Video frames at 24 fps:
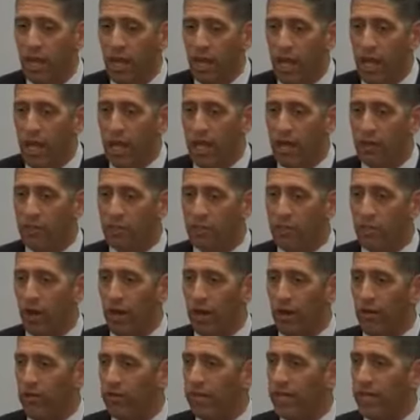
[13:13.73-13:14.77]
Um, so I
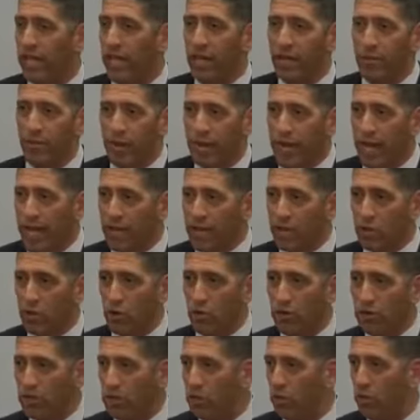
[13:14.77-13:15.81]
don't think anybody has a
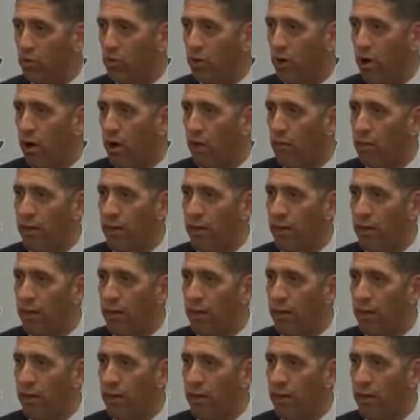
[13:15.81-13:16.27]
crystal ball,